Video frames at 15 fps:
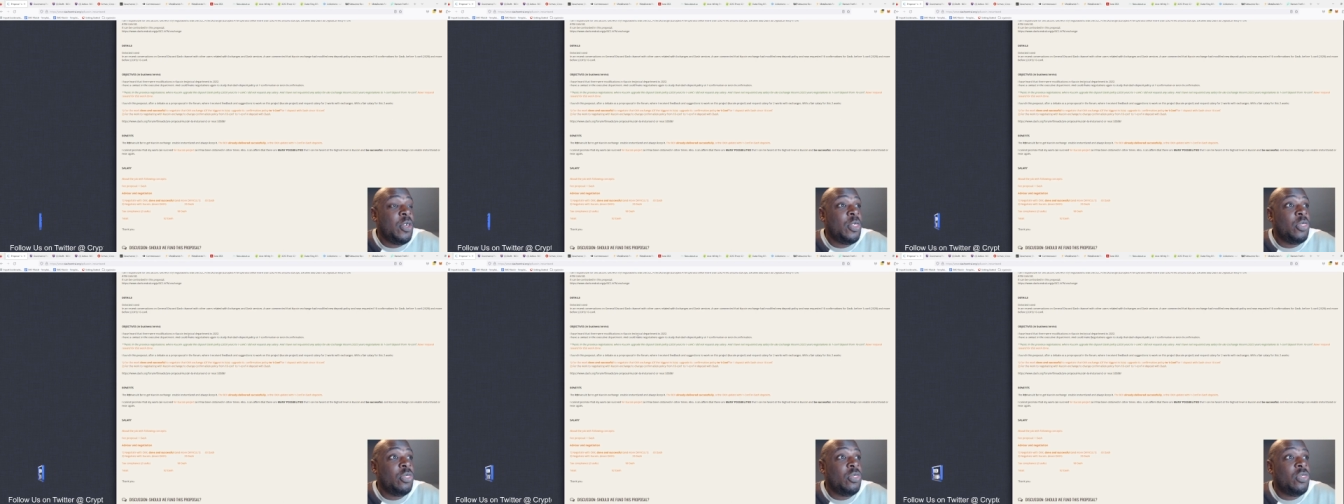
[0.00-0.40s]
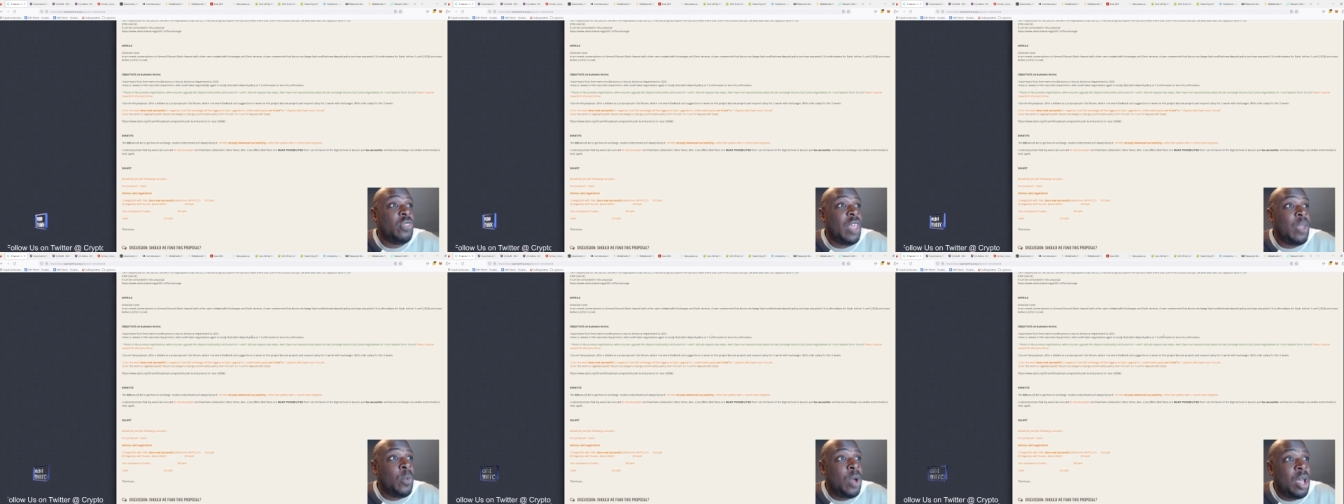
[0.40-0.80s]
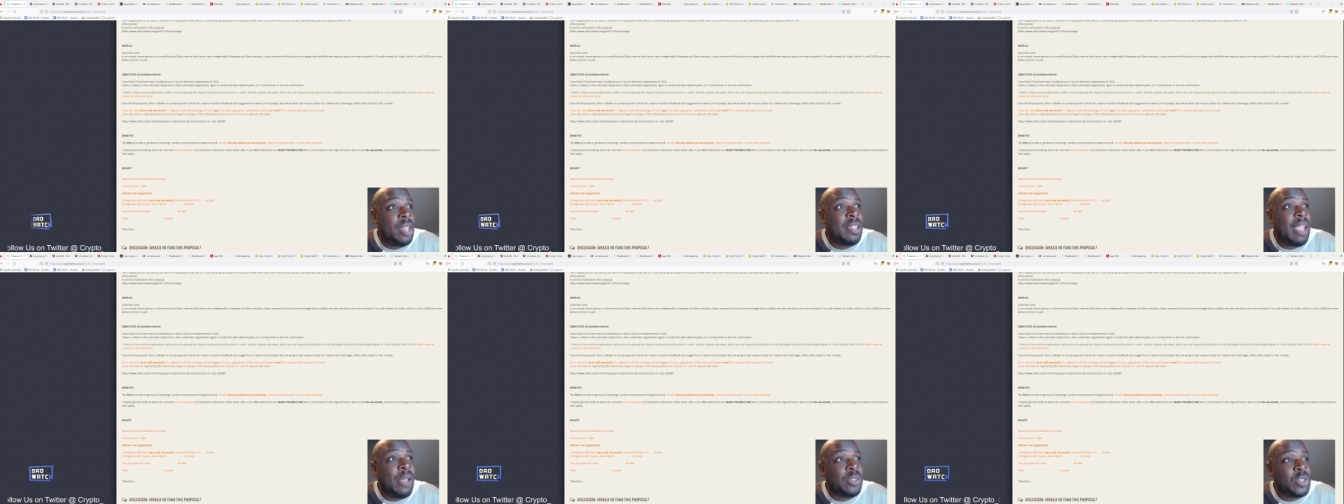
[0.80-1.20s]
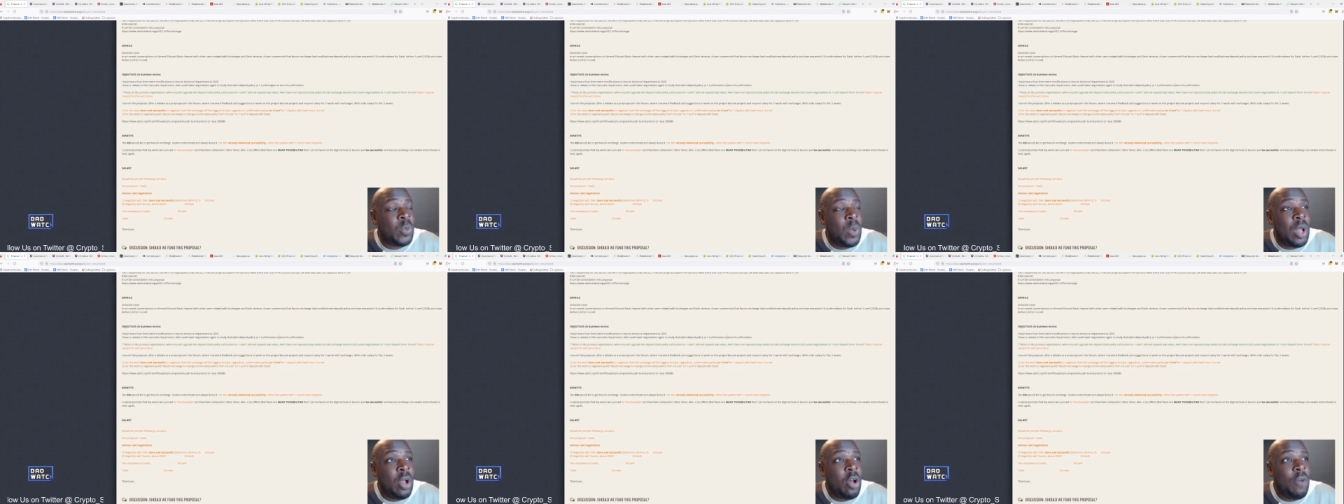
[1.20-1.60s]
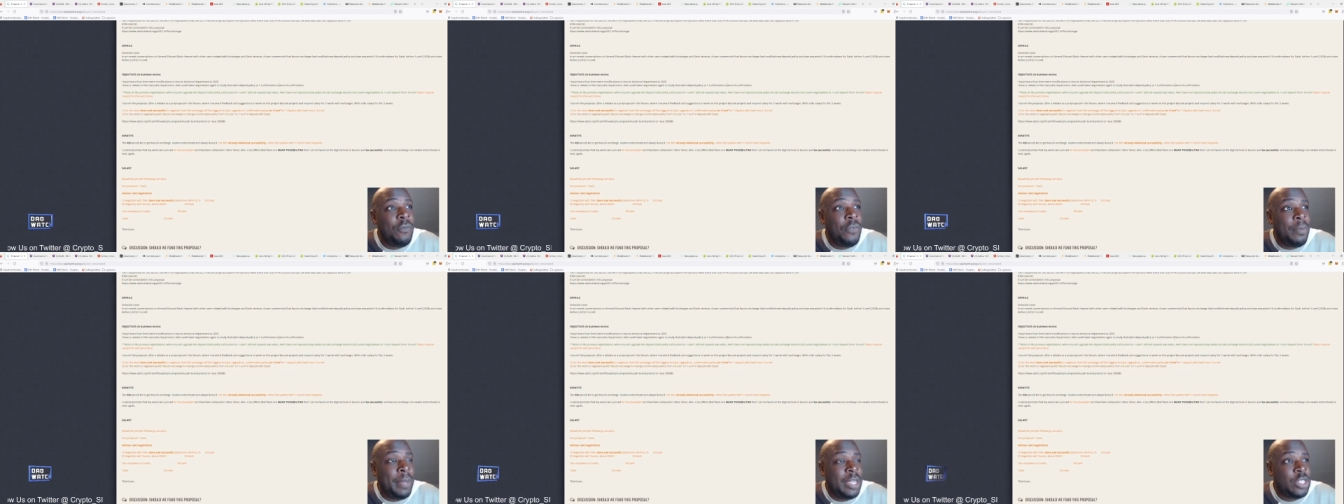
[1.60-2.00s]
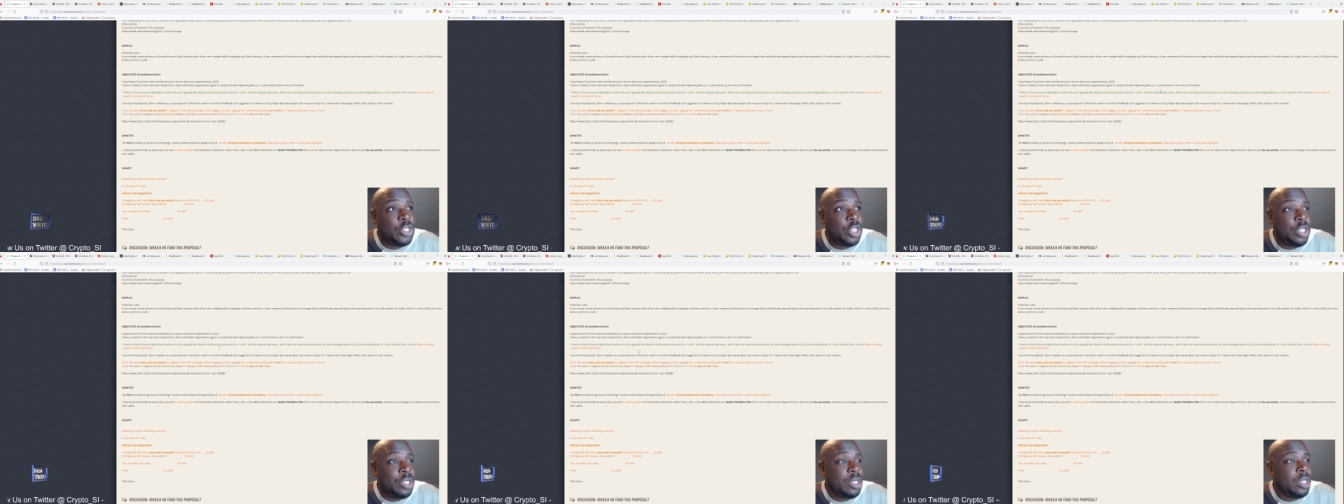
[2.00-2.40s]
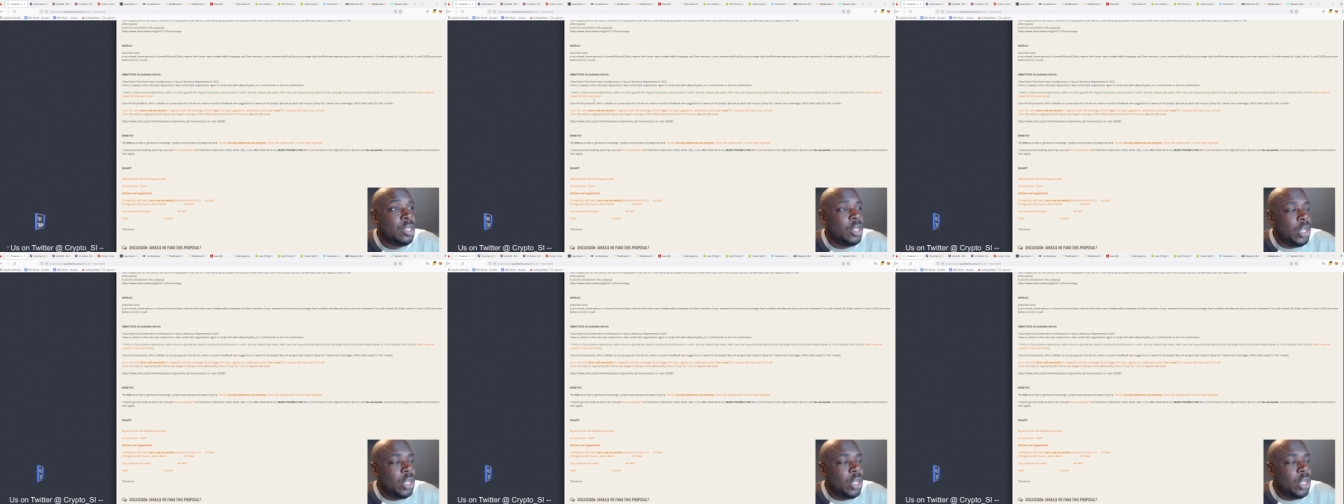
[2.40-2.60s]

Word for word: they were down to one confirmation